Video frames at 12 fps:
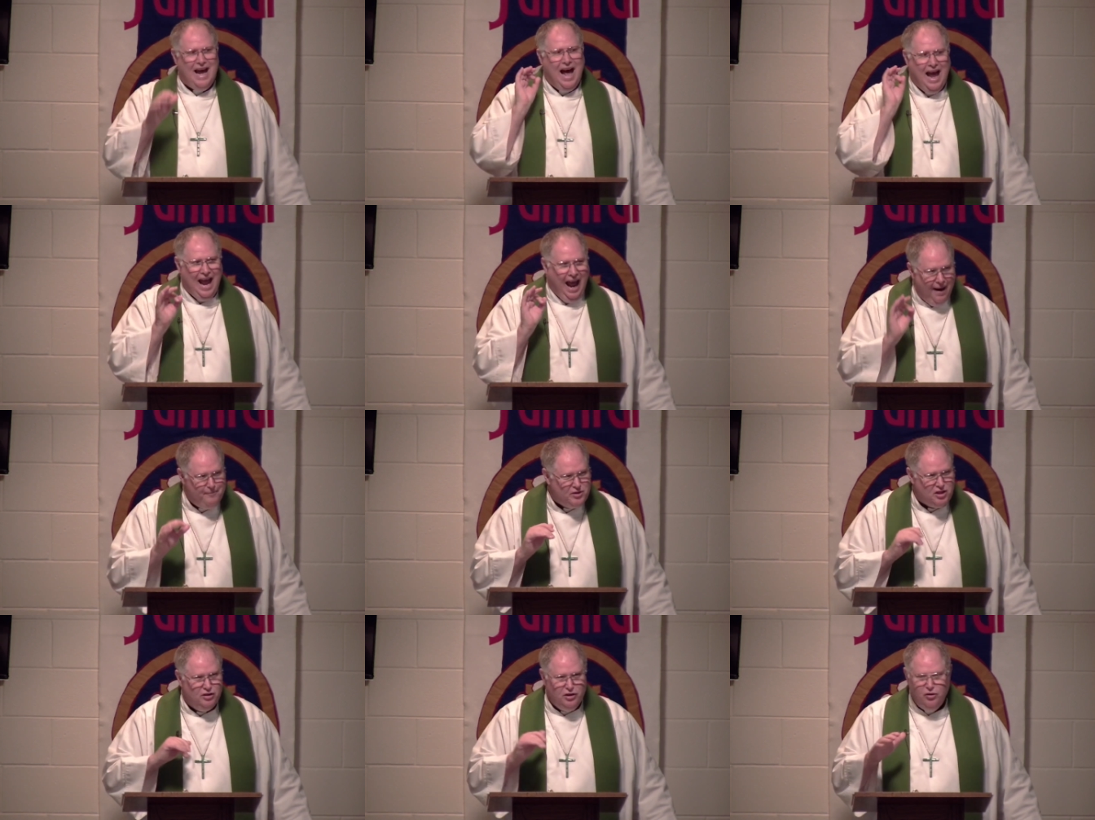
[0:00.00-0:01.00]
I
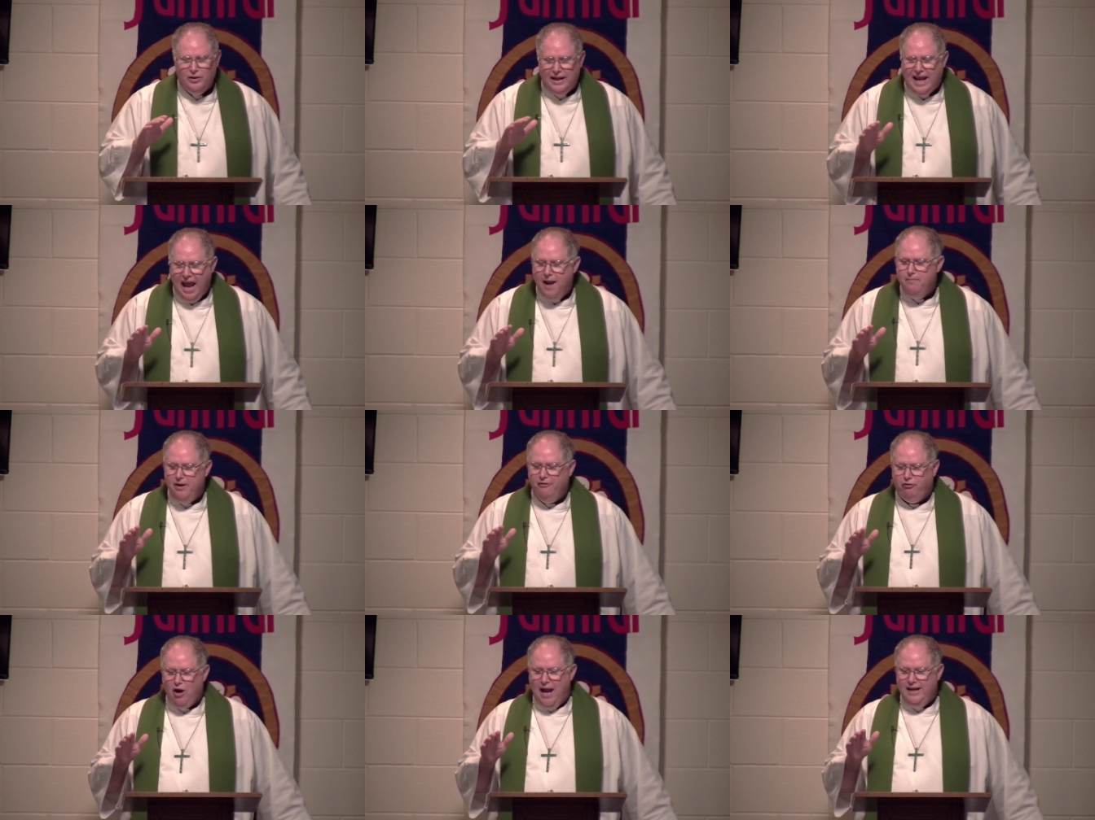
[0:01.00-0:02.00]
absolutely can be
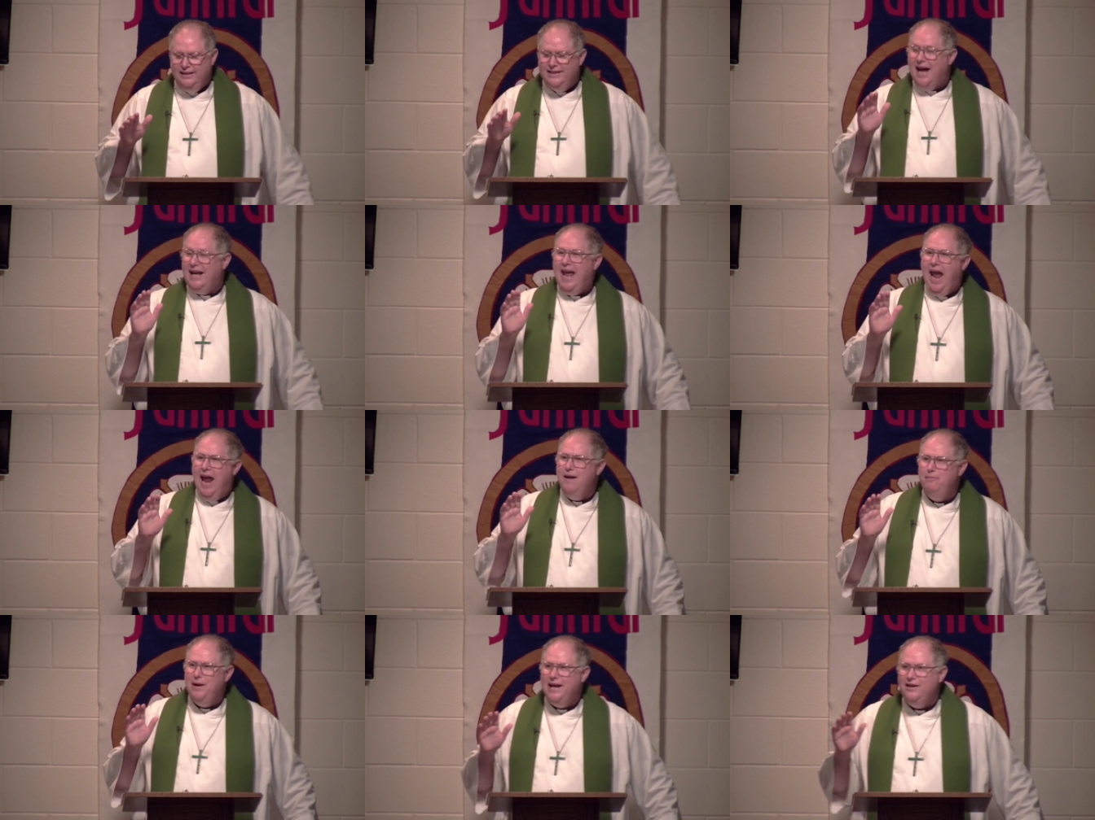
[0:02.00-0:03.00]
frightened. I can
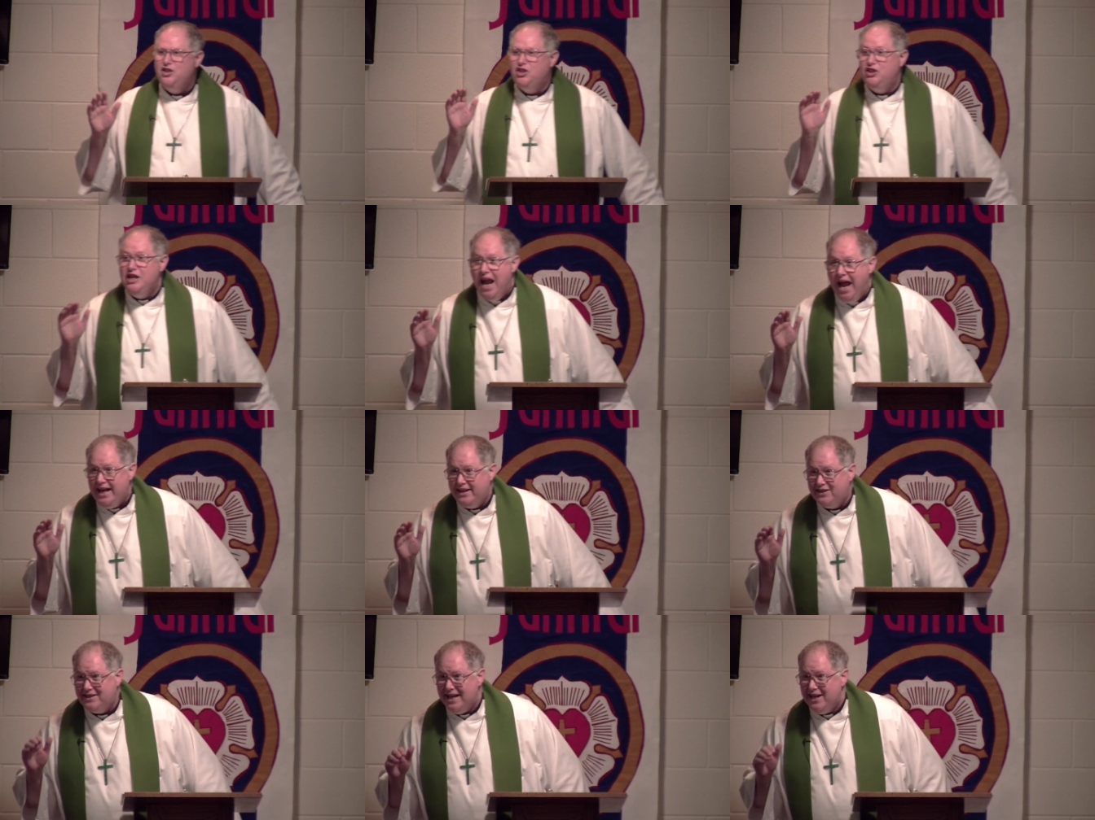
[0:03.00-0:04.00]
be
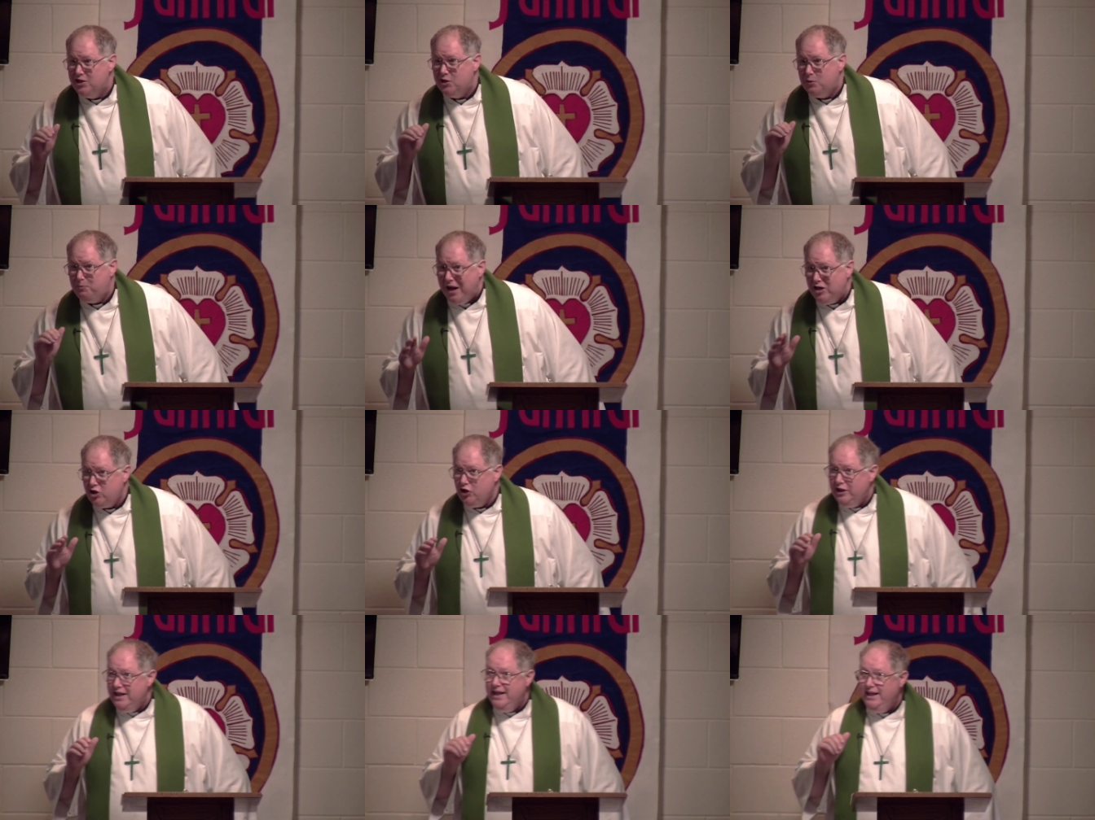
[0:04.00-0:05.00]
snakes,
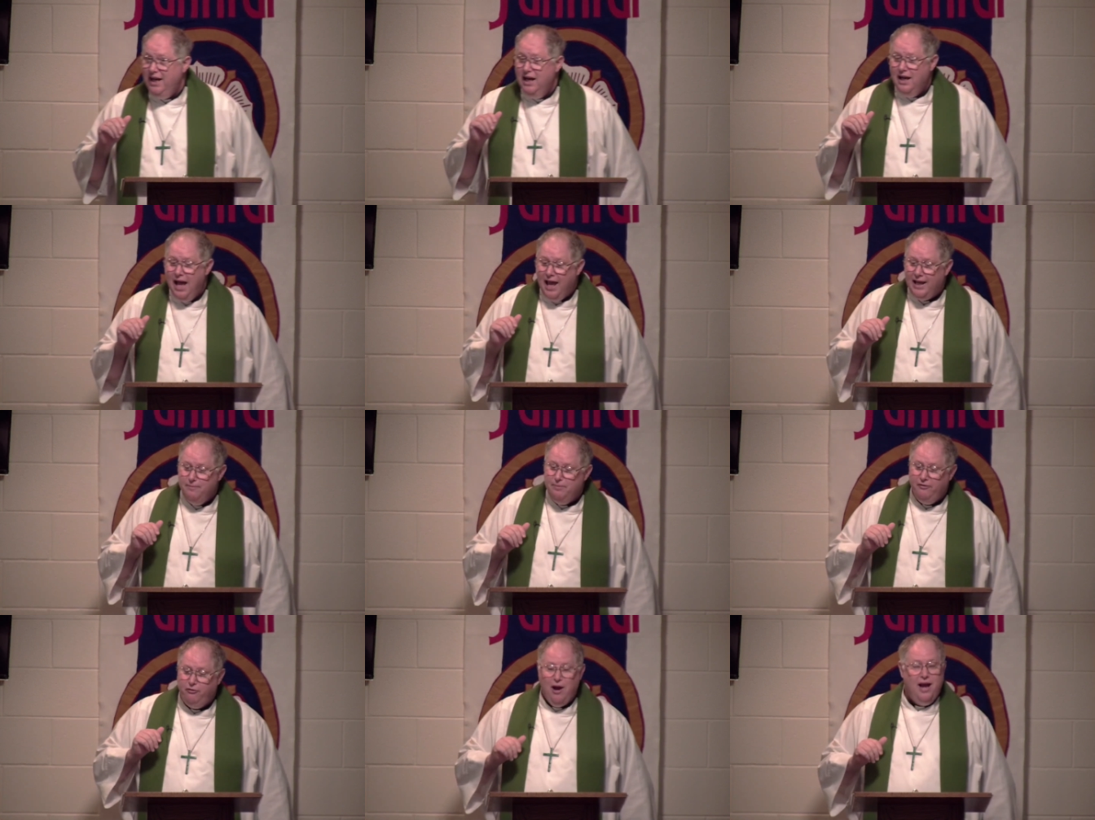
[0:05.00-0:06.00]
especially, I can
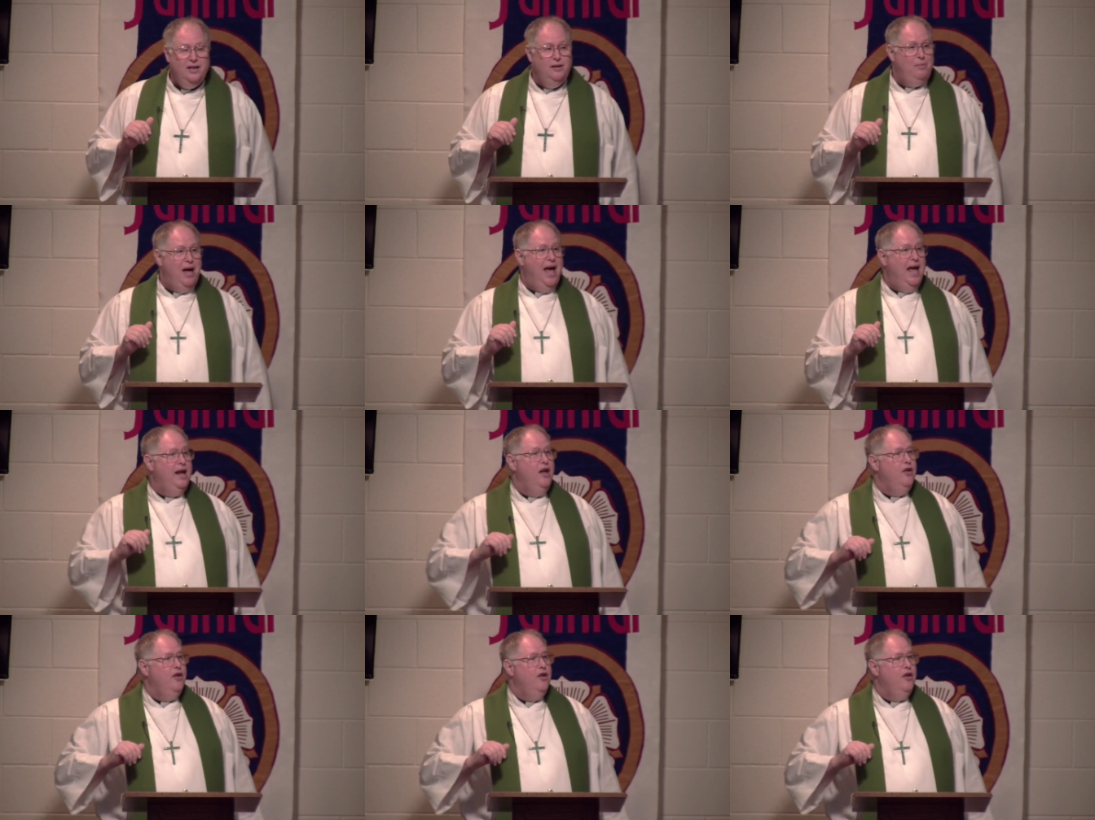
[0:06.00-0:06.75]
be frightened by.